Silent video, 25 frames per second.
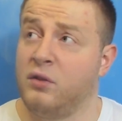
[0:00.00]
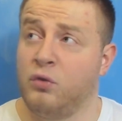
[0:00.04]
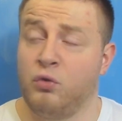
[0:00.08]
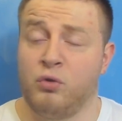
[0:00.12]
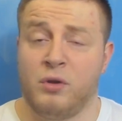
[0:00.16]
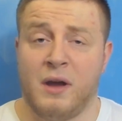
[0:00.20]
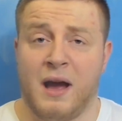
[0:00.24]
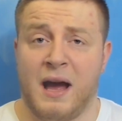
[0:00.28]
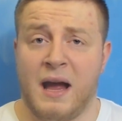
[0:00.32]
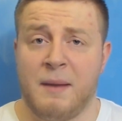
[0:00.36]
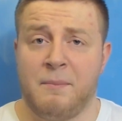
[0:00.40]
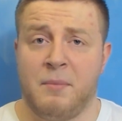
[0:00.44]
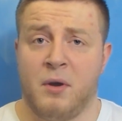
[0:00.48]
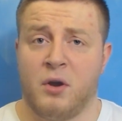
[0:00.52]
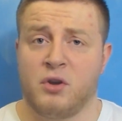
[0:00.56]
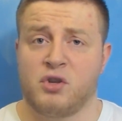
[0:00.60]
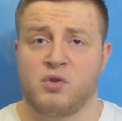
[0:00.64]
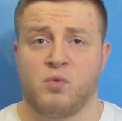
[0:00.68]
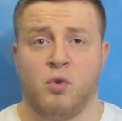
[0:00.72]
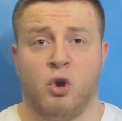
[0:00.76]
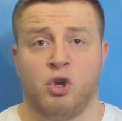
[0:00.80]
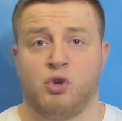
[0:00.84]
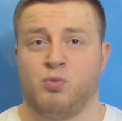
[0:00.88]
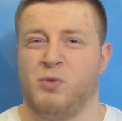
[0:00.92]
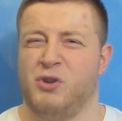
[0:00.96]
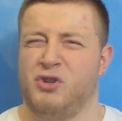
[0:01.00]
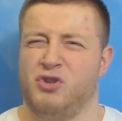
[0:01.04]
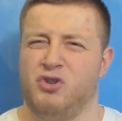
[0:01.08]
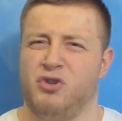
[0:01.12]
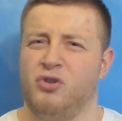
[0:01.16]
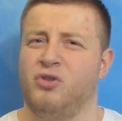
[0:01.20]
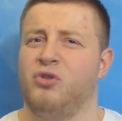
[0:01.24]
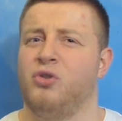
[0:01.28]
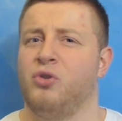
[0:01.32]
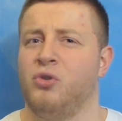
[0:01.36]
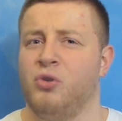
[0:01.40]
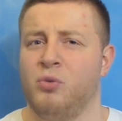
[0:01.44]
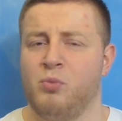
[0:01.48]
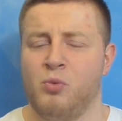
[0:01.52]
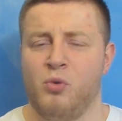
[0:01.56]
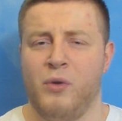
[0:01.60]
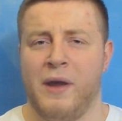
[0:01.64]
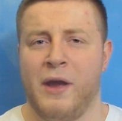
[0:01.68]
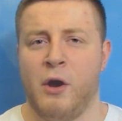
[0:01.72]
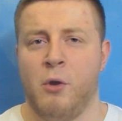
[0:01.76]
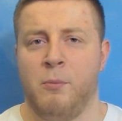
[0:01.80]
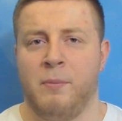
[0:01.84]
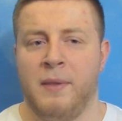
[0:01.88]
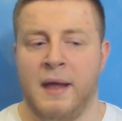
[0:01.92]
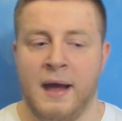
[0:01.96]
Doing high bar squats, which you do, will
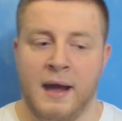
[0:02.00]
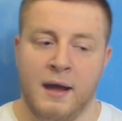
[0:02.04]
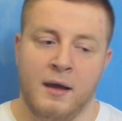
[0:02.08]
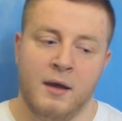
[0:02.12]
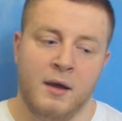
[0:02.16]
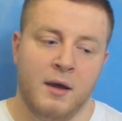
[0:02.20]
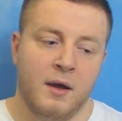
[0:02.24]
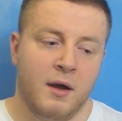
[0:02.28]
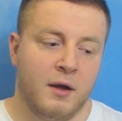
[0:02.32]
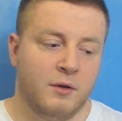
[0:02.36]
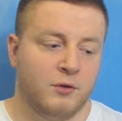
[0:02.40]
help that.